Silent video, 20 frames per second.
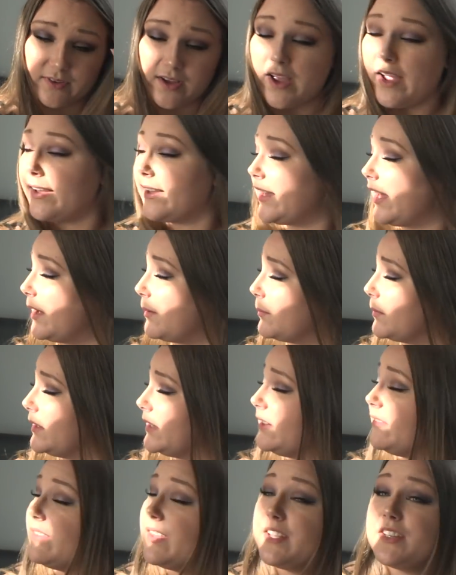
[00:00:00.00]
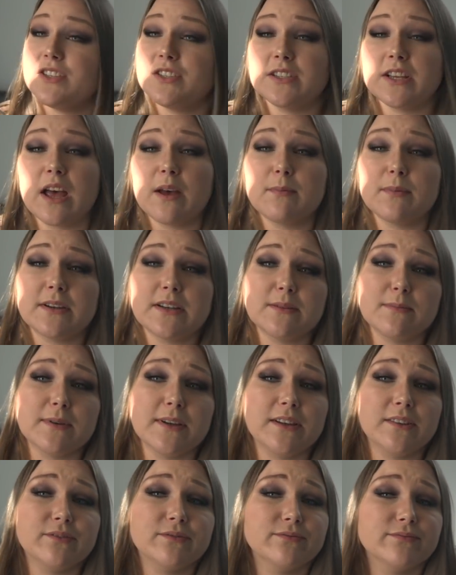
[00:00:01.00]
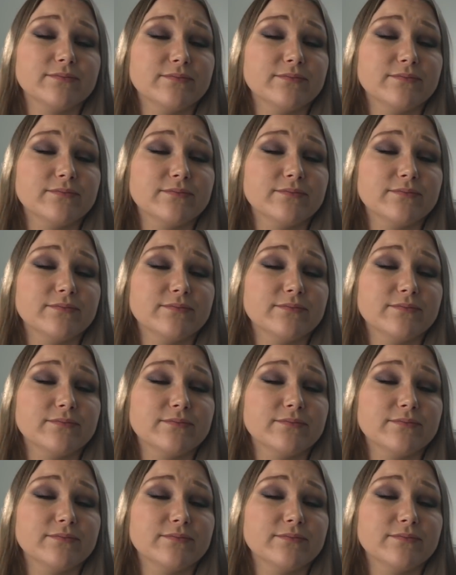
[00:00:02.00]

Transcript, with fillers: I can't believe that just happened to me.